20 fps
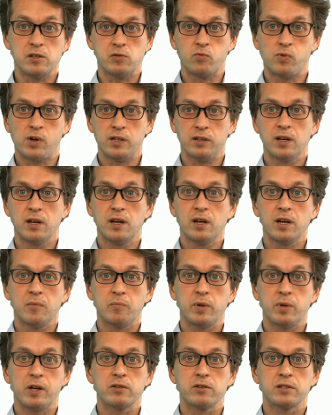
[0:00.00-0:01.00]
is 1
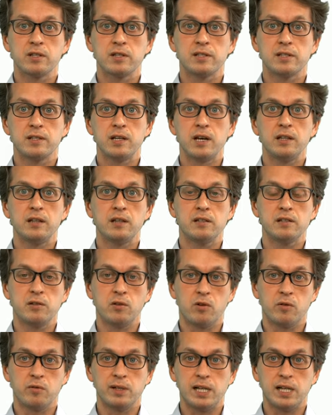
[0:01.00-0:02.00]
because the state is
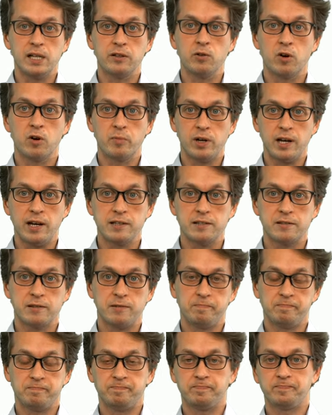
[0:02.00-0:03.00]
normal
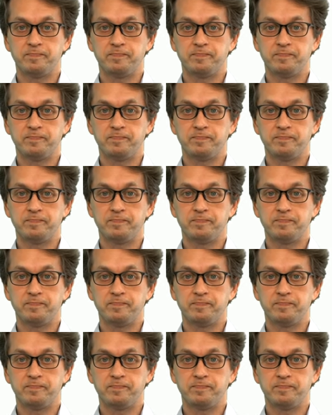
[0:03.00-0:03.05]
normalized.